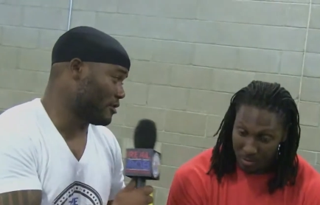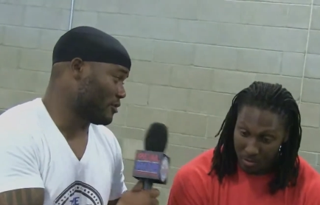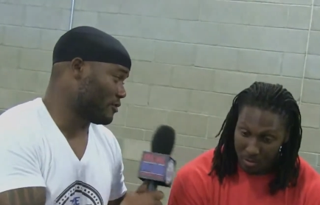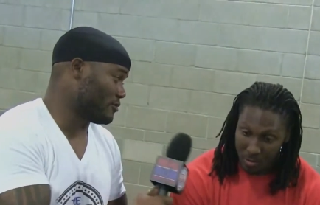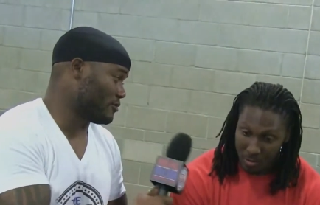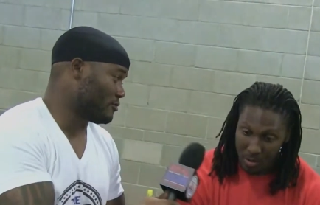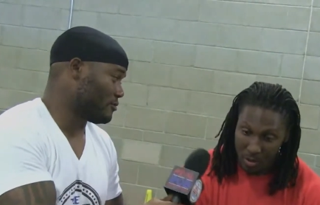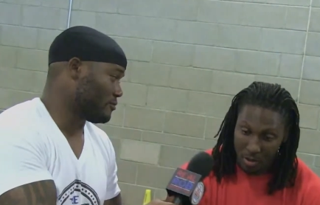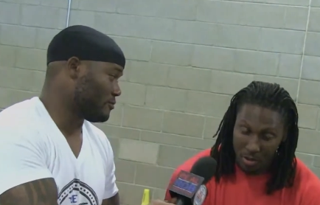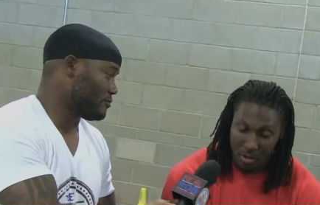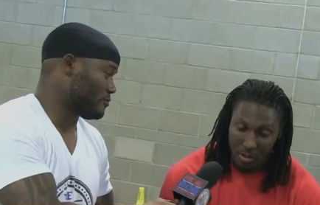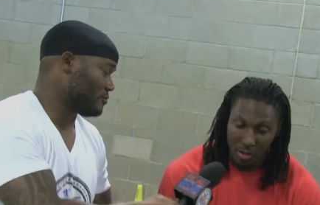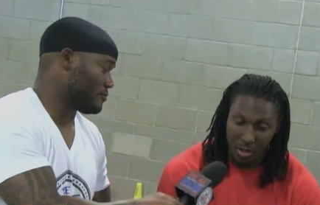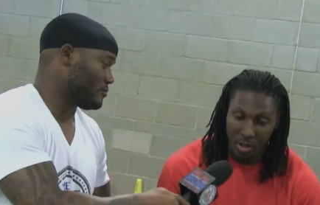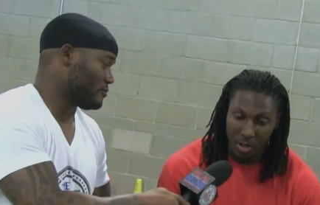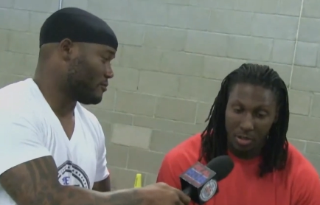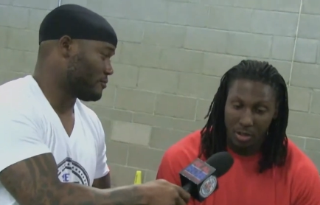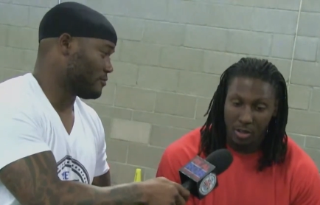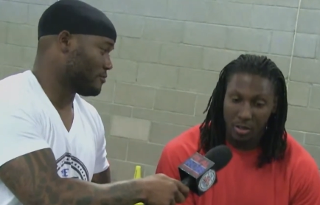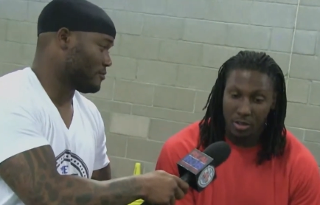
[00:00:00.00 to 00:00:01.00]
Speaker 1: goal.
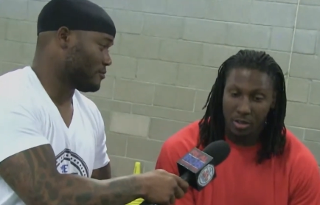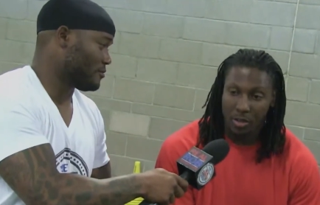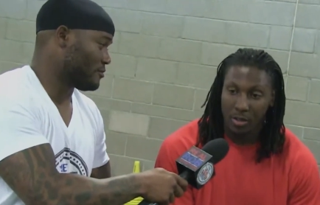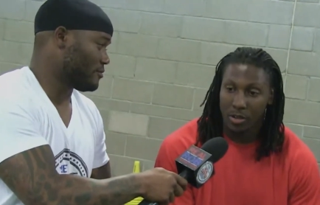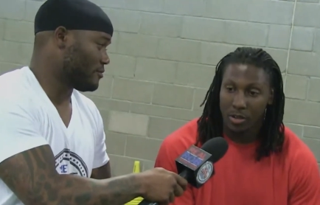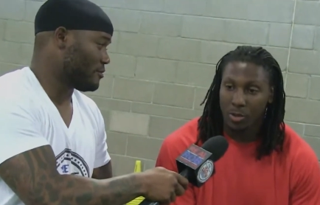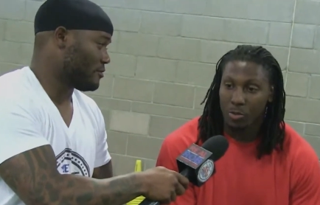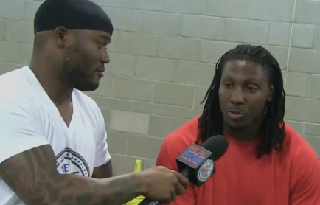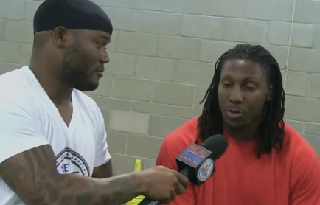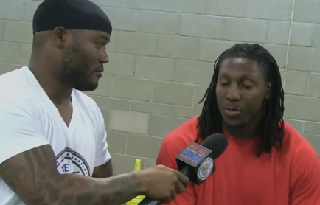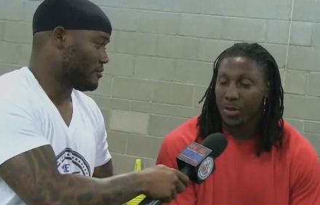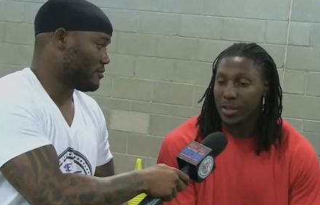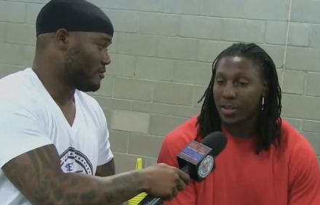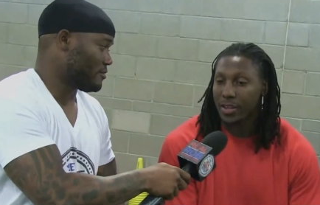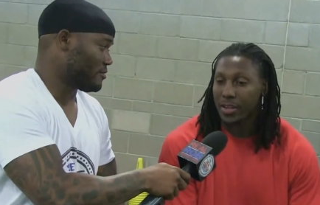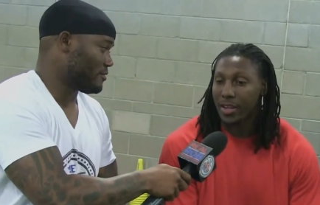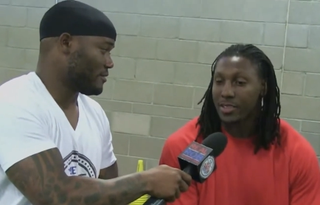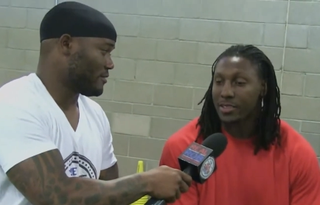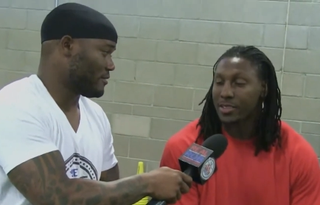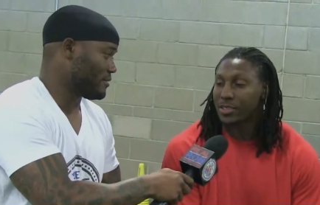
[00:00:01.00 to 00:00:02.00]
No, no, no, no. We've been
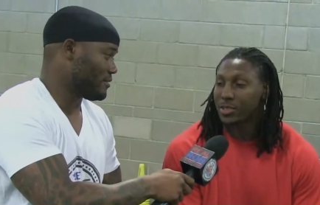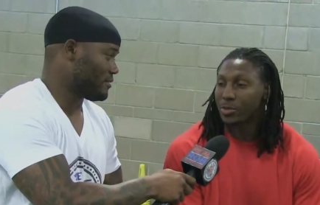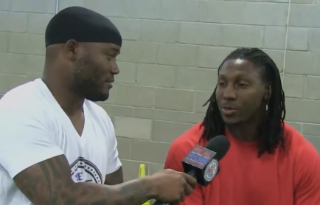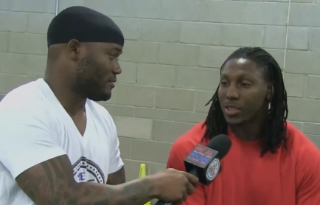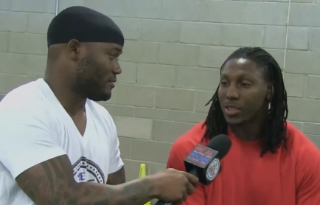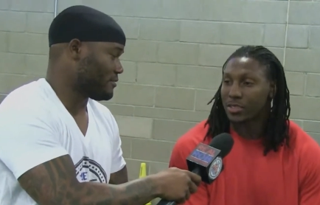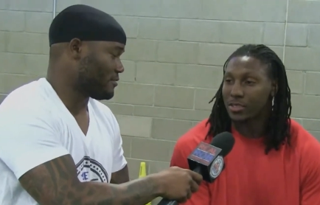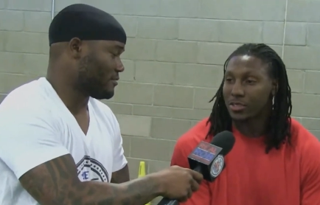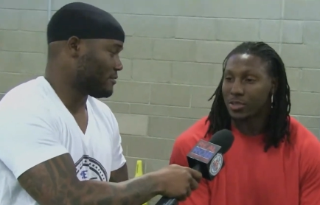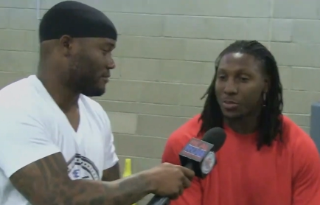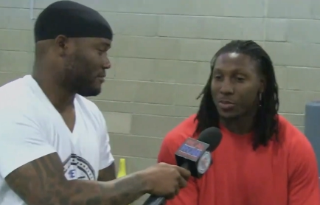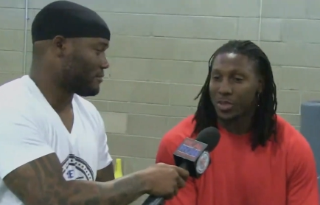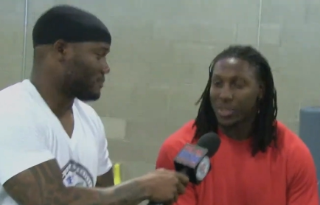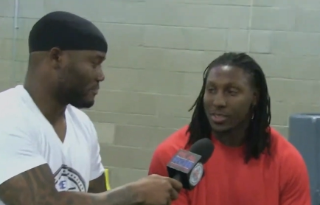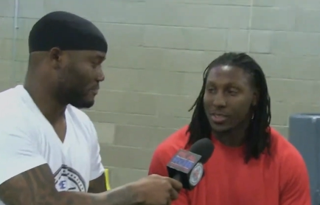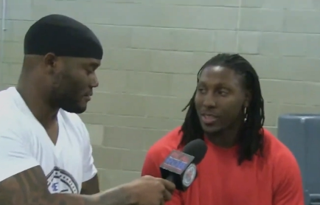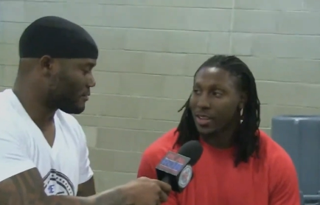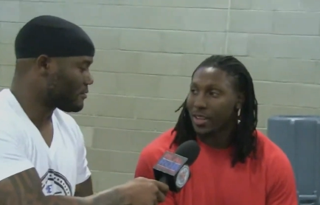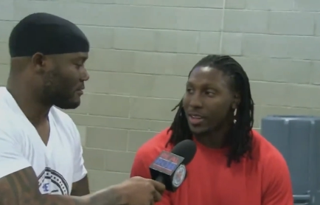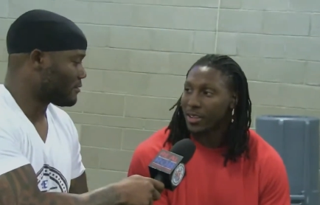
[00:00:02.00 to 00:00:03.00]
in that situation too
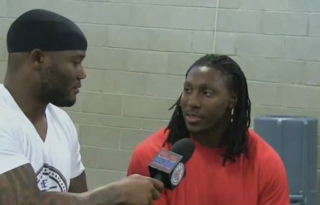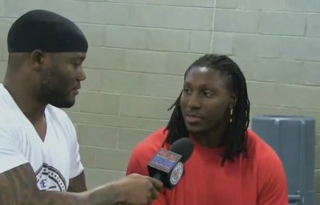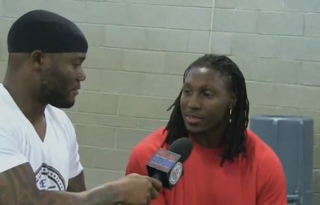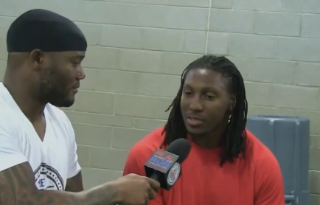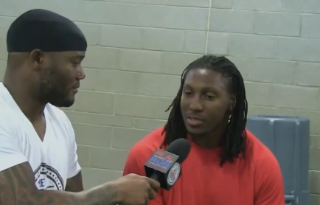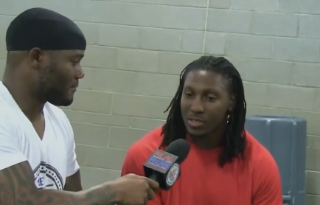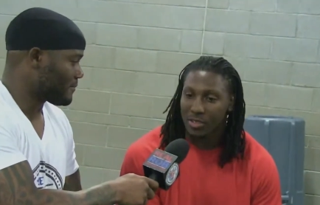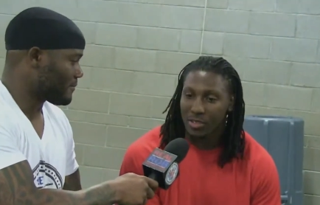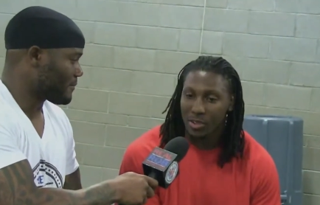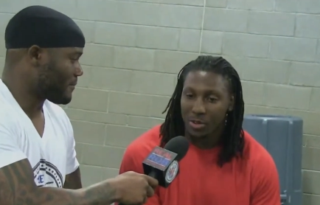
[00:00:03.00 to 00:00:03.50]
many times. You